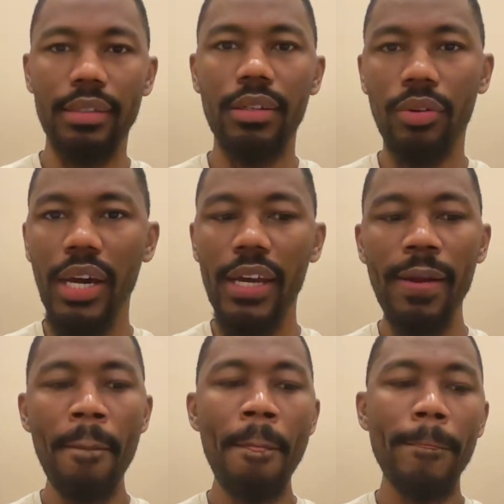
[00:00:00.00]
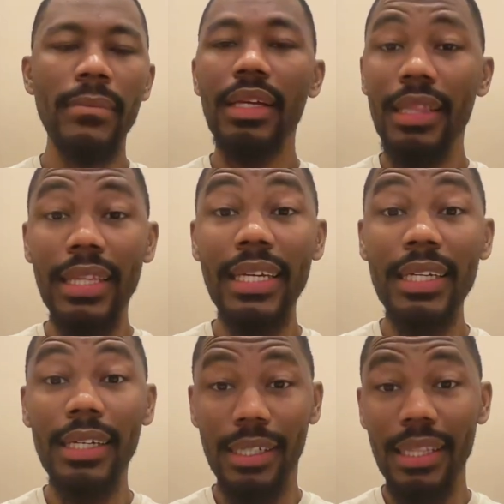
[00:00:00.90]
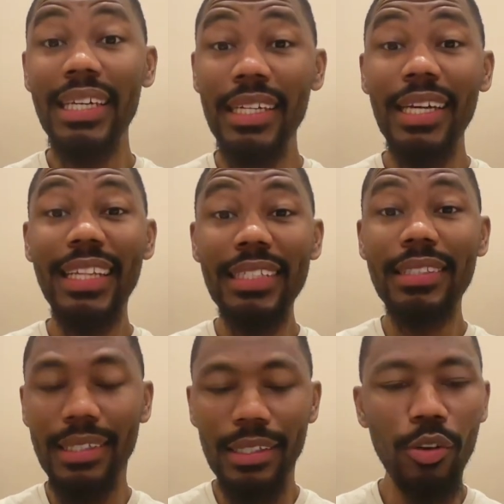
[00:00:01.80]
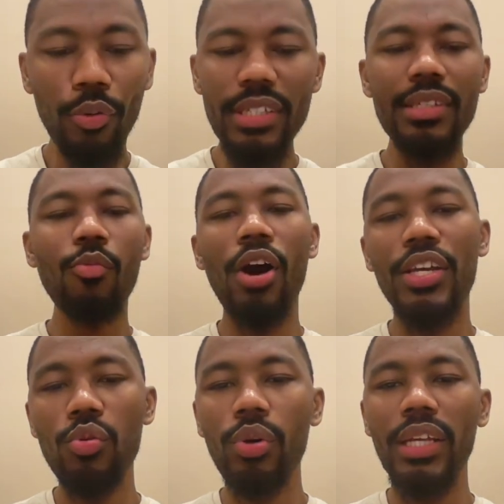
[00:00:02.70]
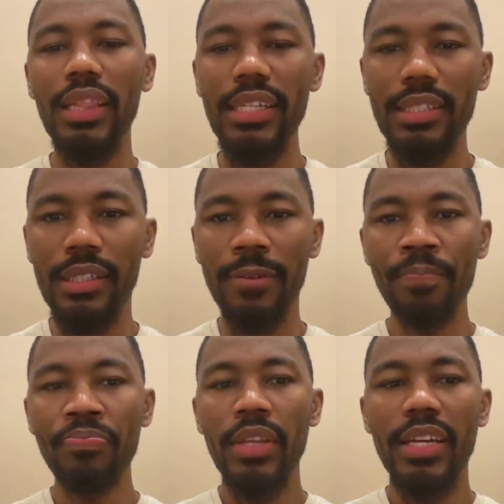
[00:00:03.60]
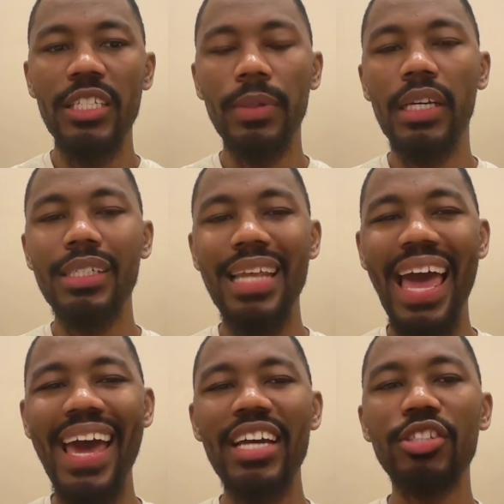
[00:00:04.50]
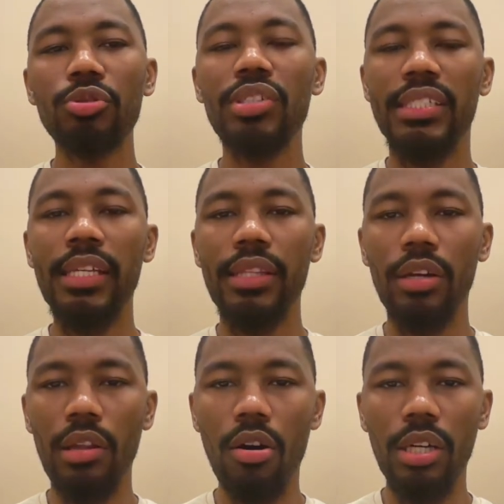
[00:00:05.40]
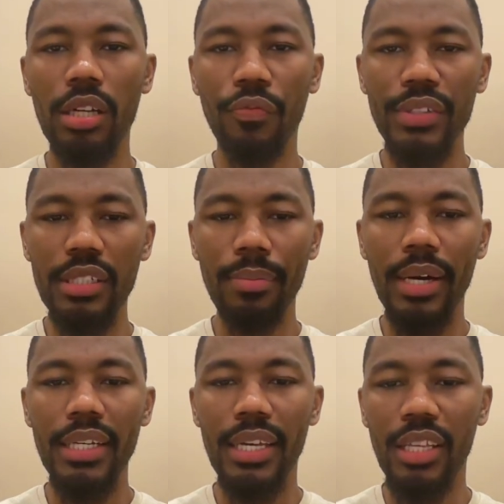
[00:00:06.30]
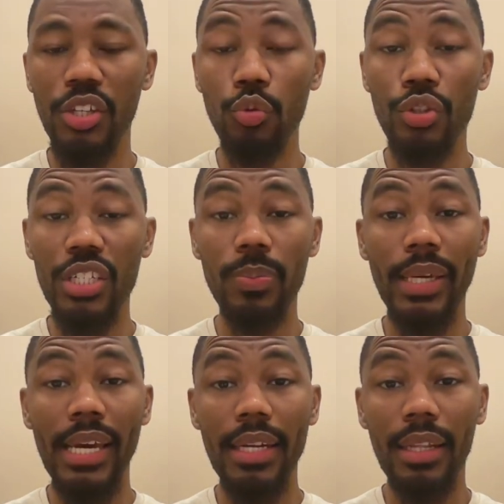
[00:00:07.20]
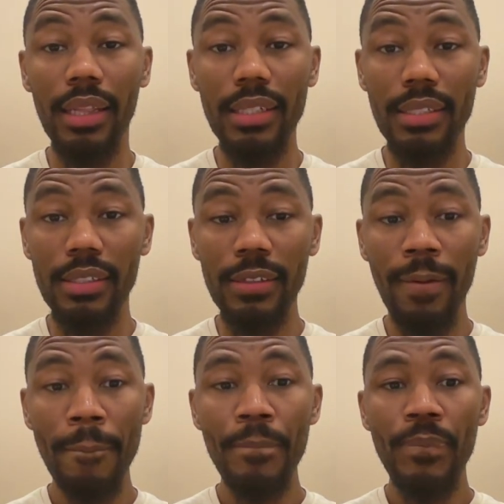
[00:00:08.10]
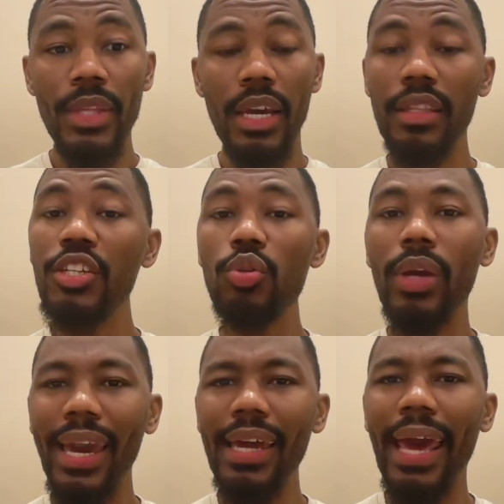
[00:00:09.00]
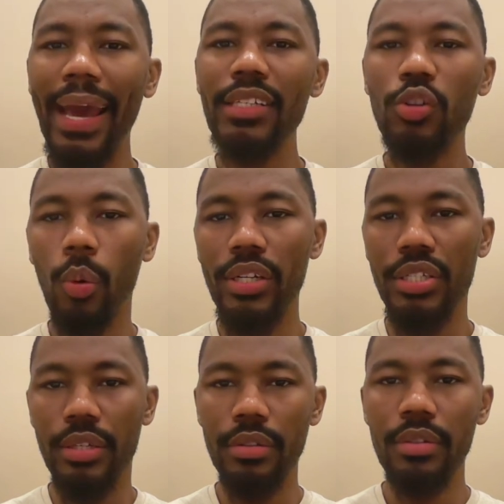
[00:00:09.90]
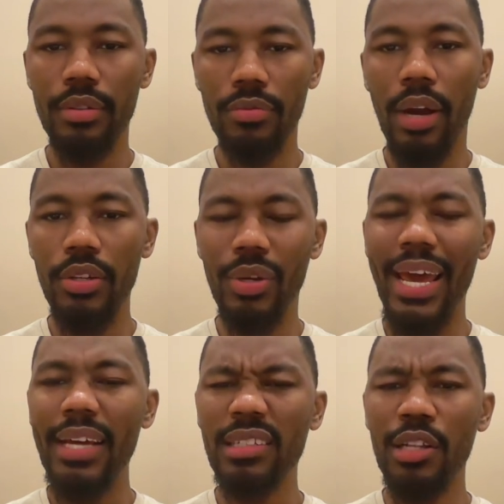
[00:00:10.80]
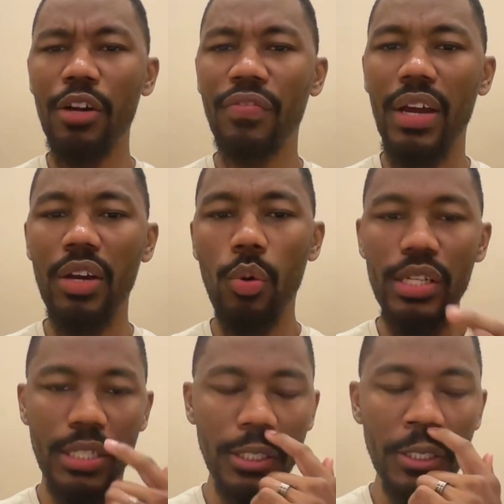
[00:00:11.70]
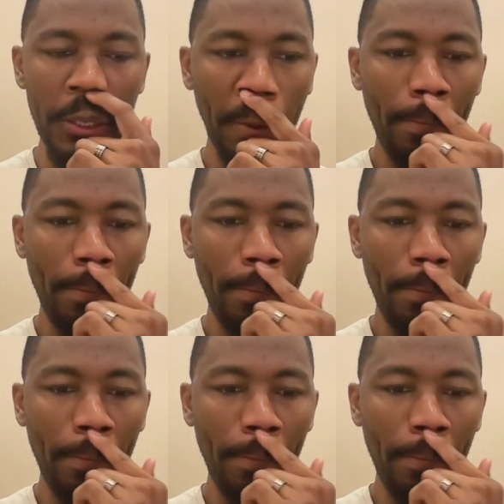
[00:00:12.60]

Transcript: okay? Linda, listen. The reason why you wanna listen is because as you sit there long enough with somebody and then you just begin to listen, and then you can ask questions, right? You can ask clarifying questions.